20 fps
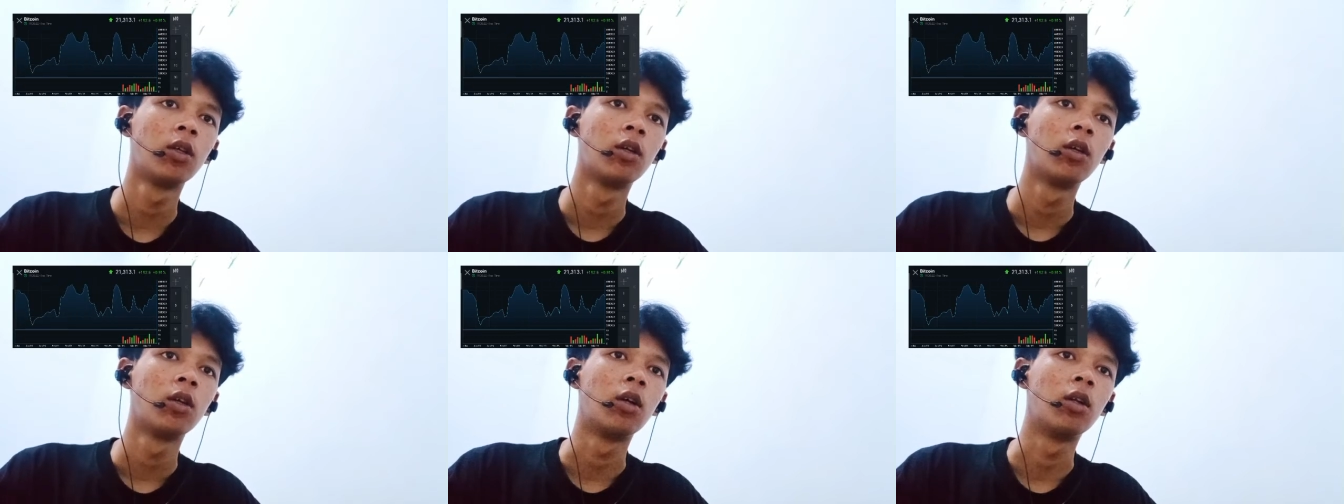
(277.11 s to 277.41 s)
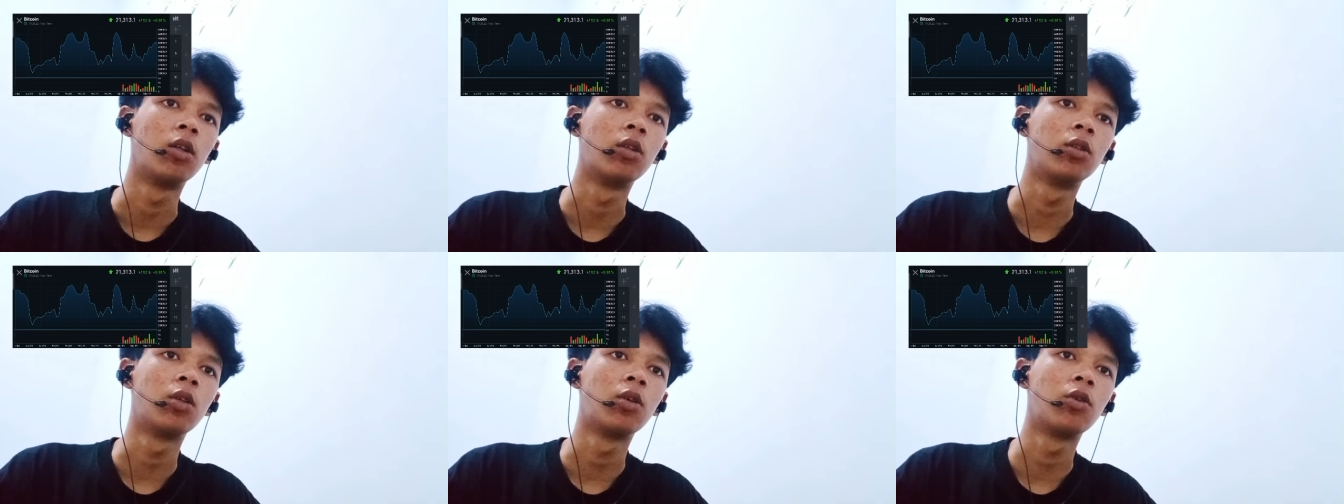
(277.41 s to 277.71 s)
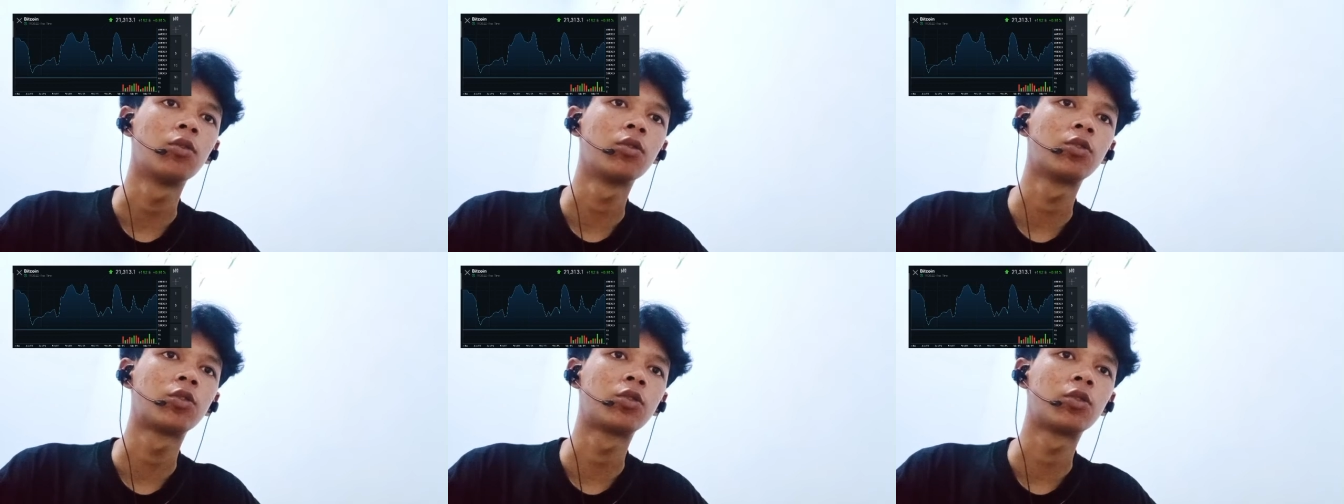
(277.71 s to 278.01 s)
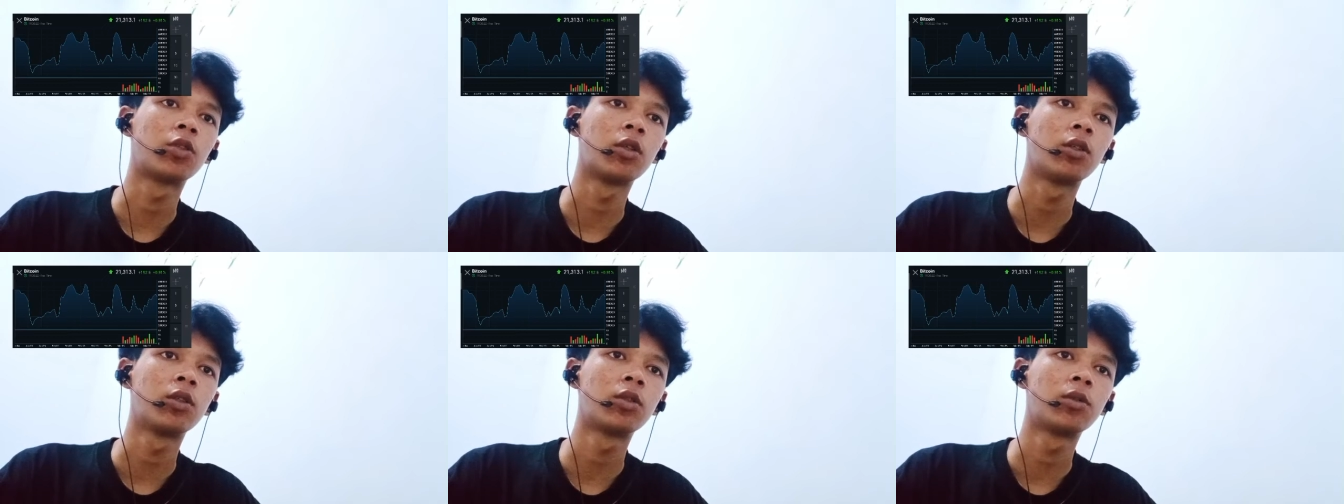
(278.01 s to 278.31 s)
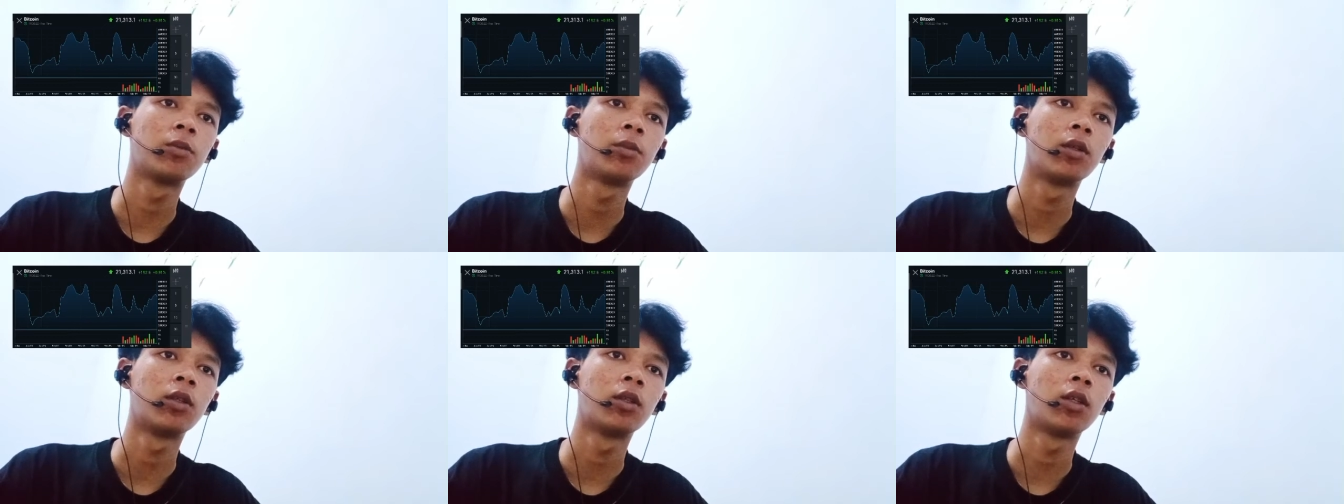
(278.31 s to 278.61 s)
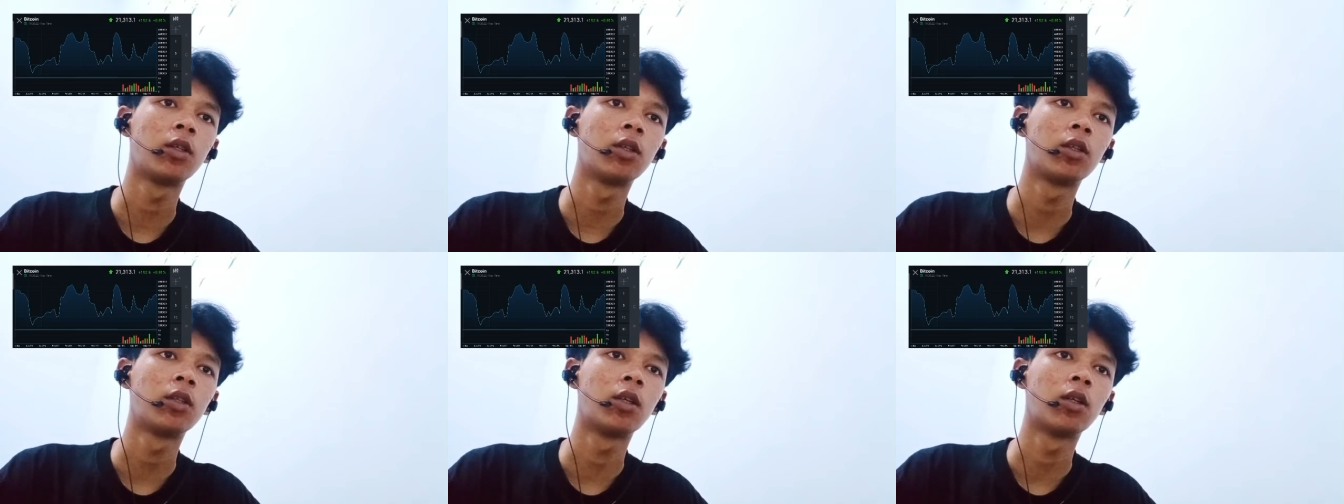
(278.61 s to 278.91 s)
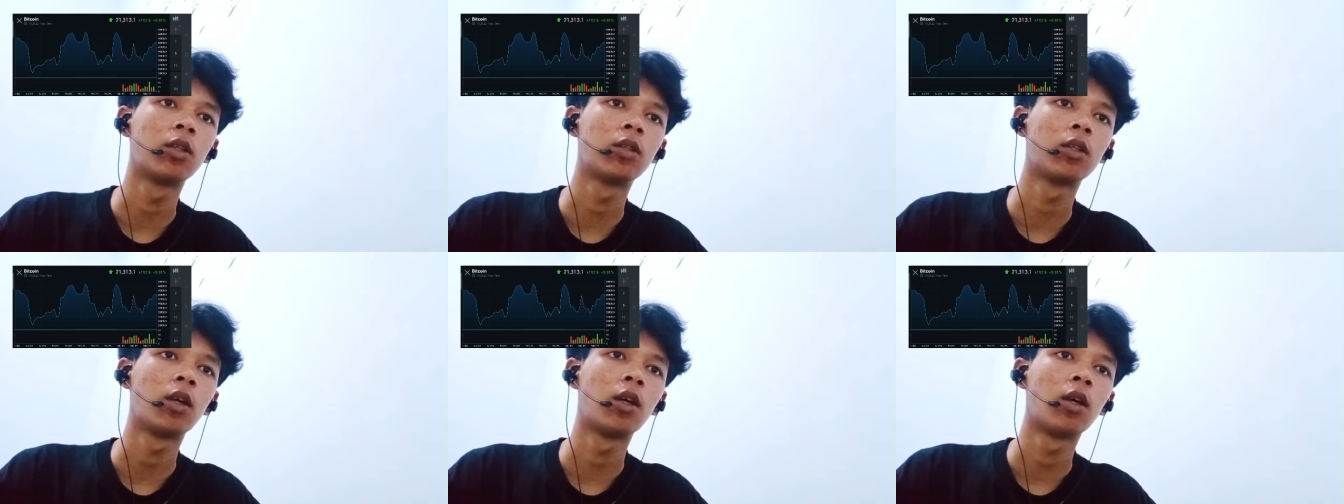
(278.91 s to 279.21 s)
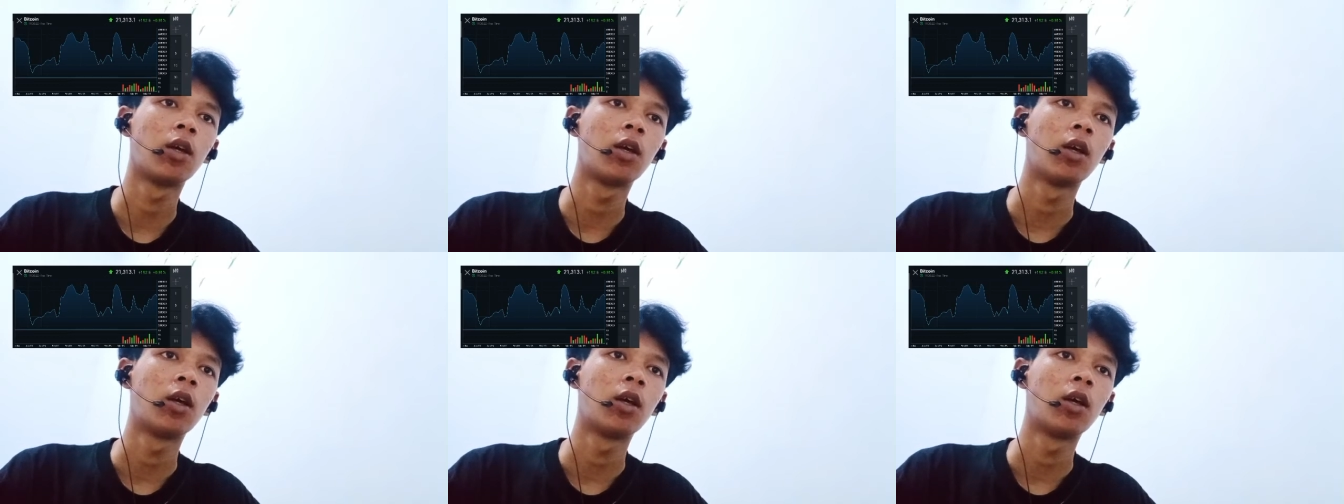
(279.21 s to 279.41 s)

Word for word: allows transmitting data